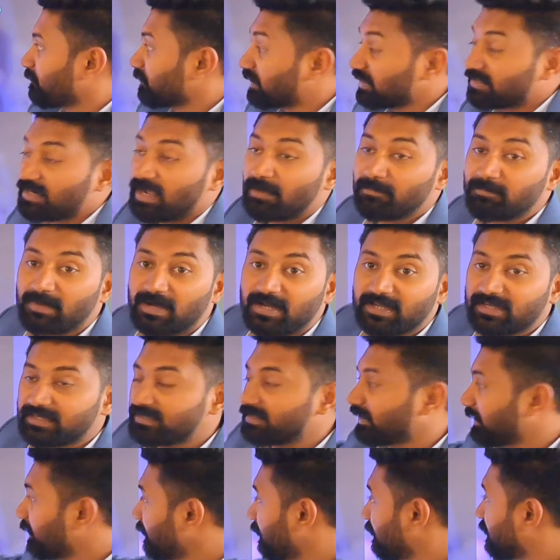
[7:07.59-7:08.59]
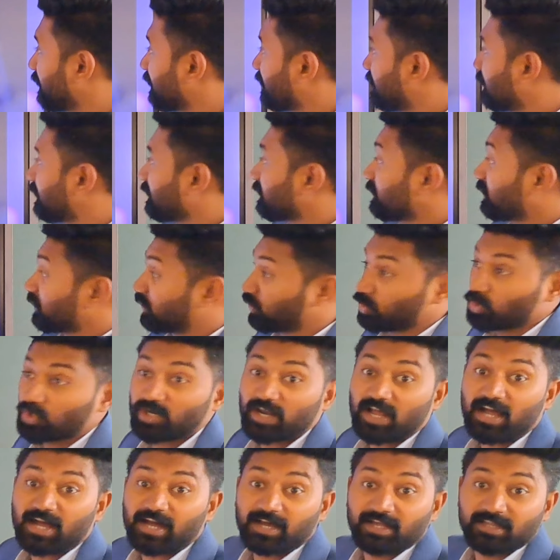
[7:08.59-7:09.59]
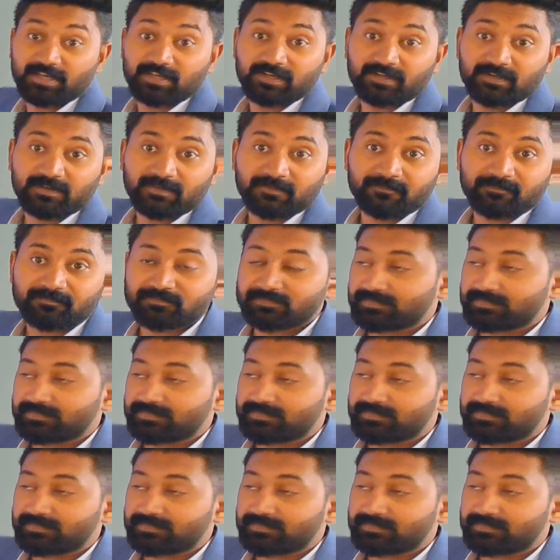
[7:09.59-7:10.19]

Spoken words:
the Ramayana, the Quran.